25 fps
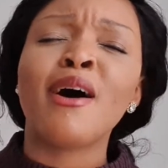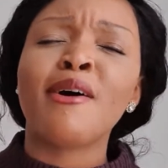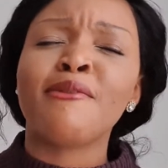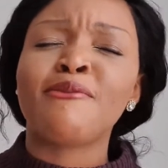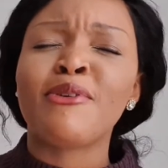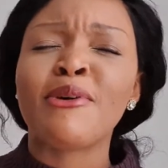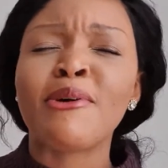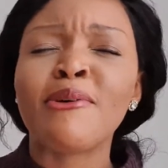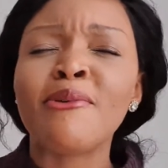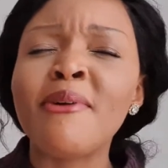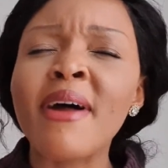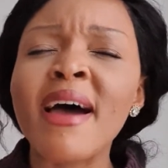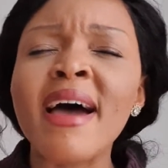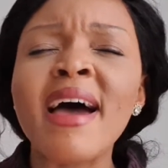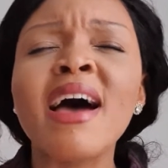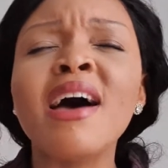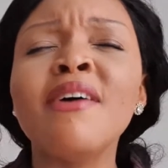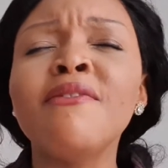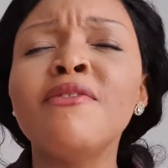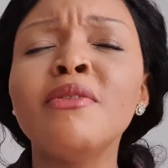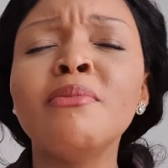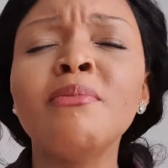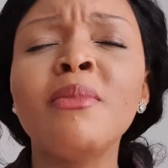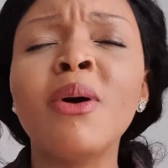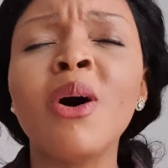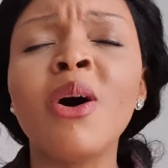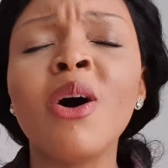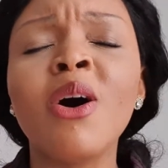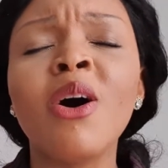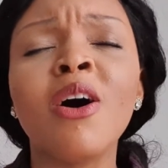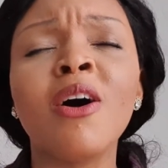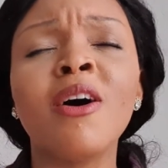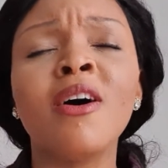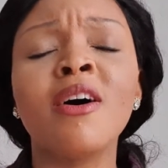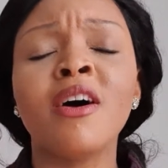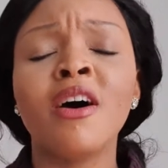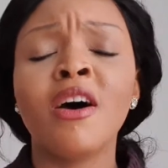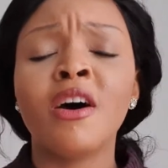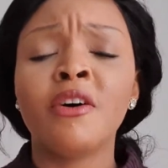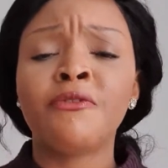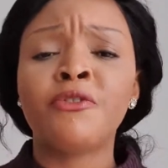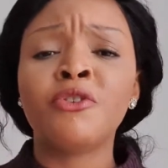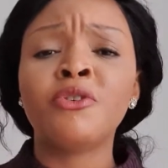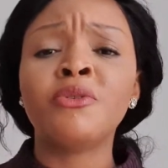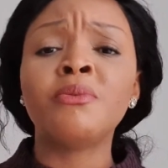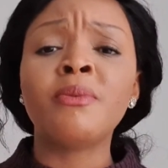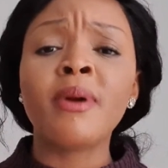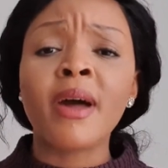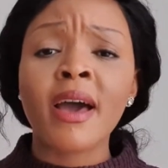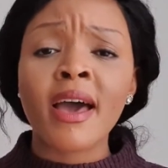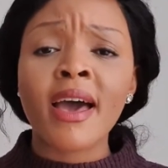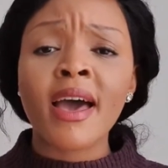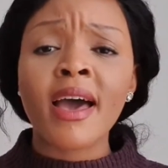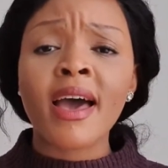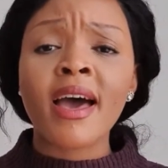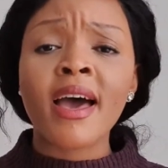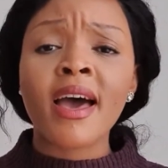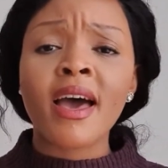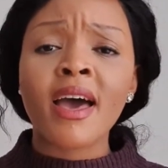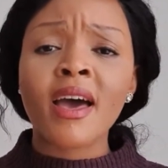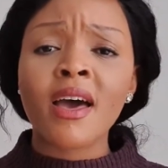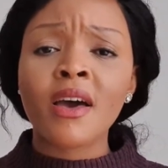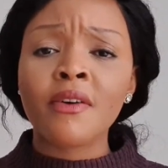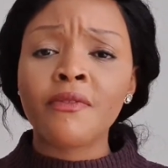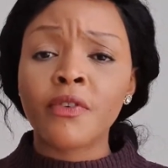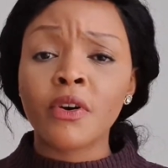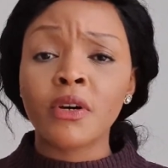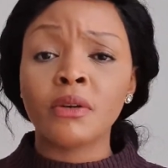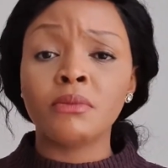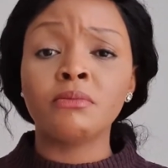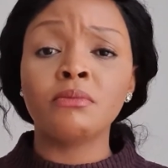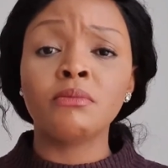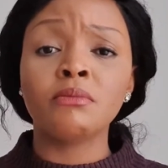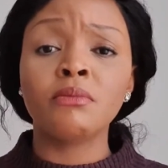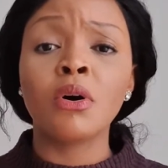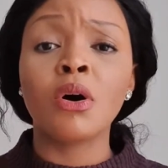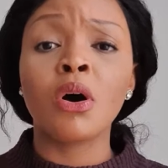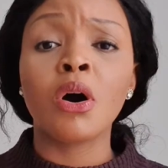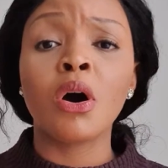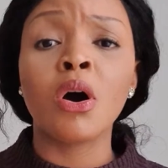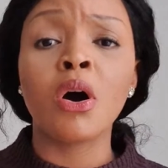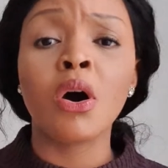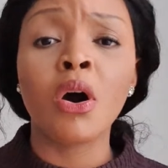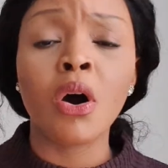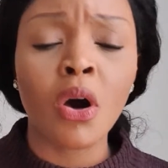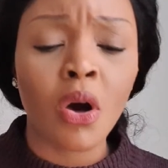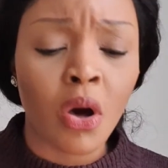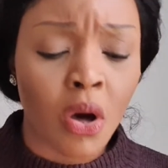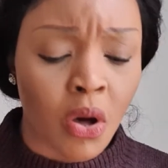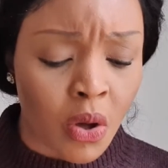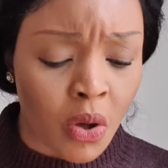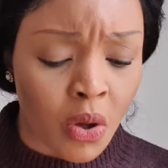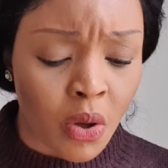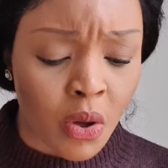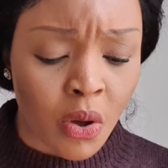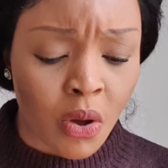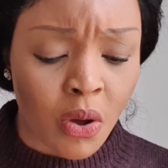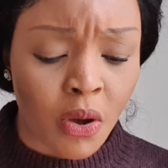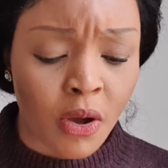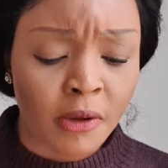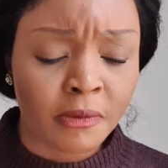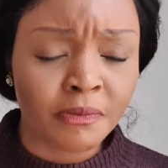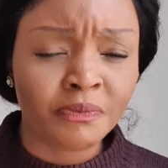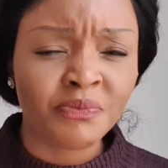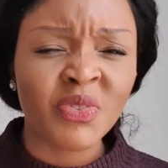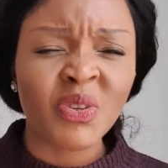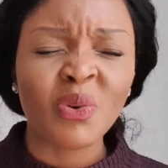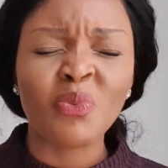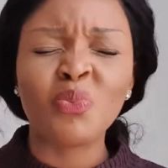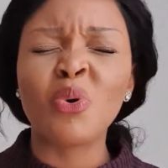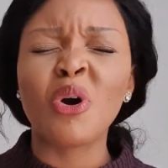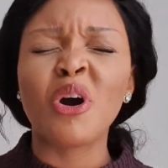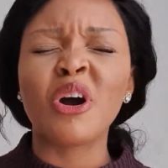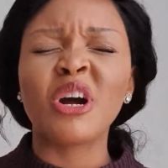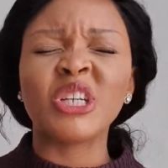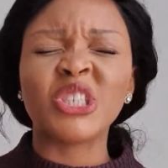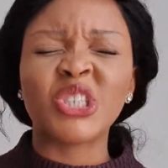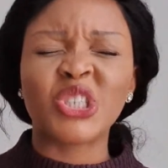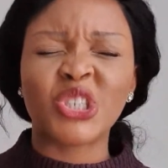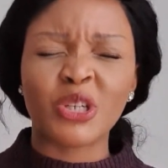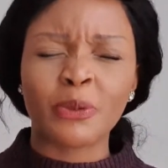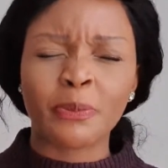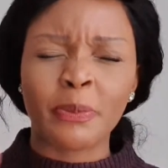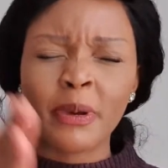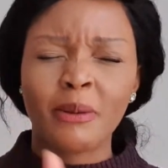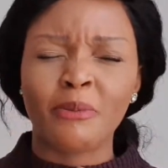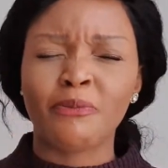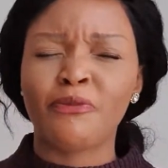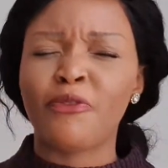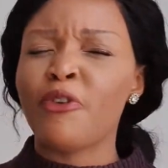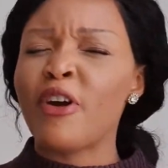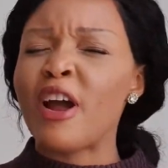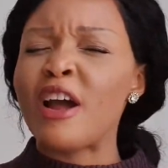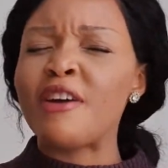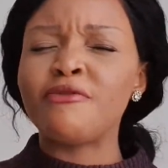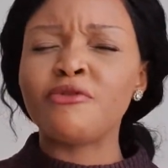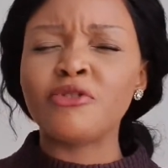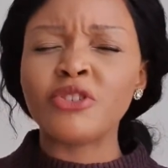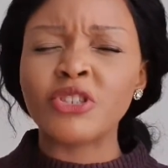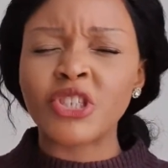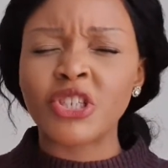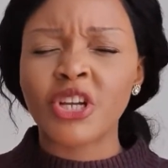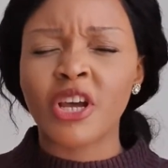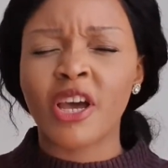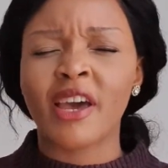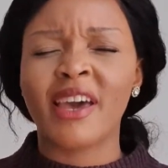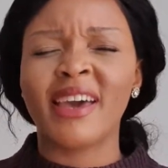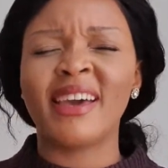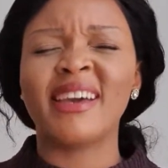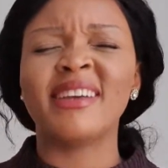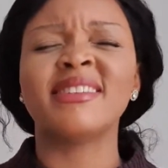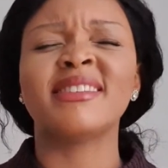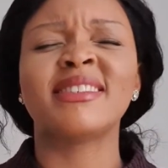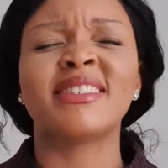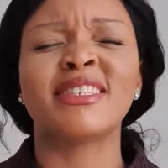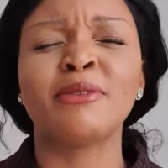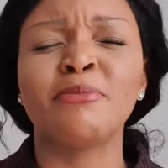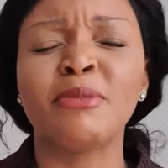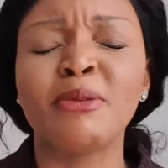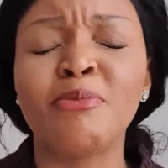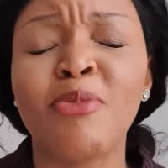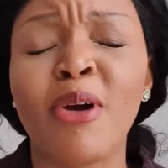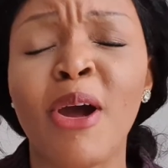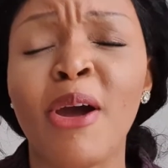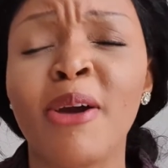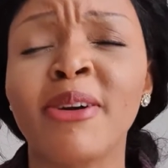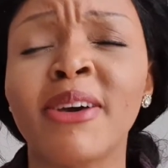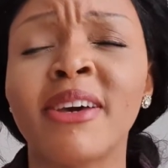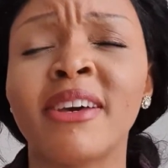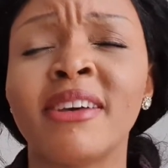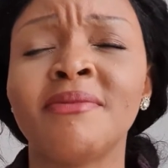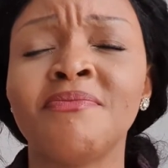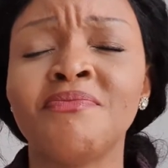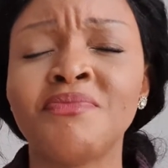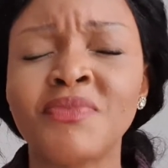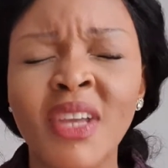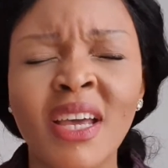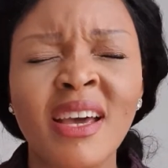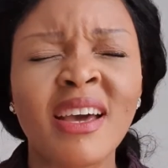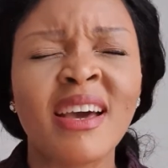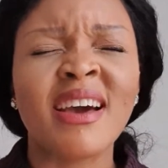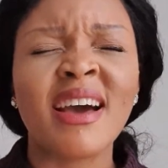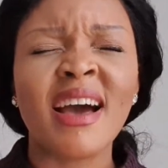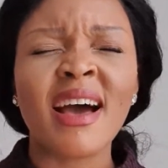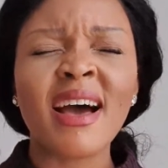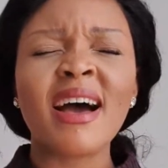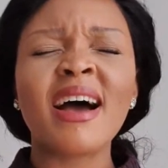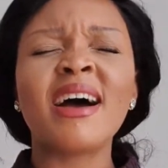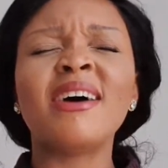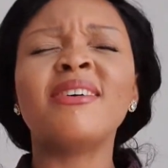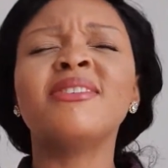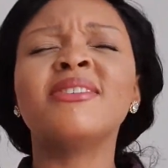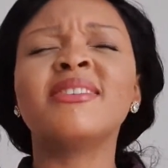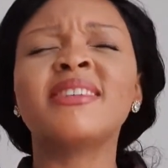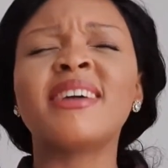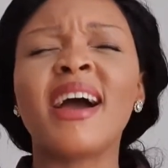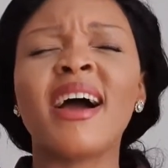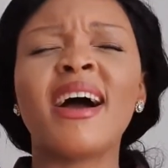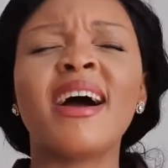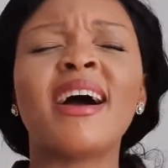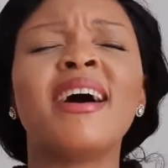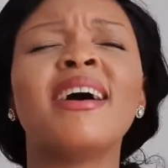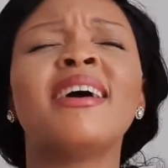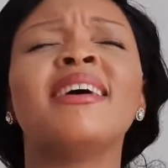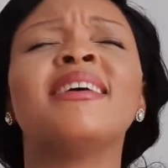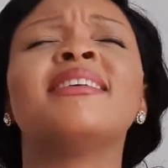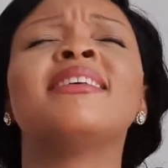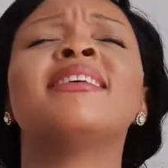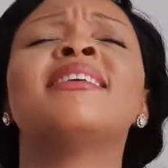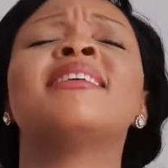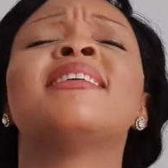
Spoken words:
Forevermore, forevermore. Worship Him for every chain to be broken. Our God,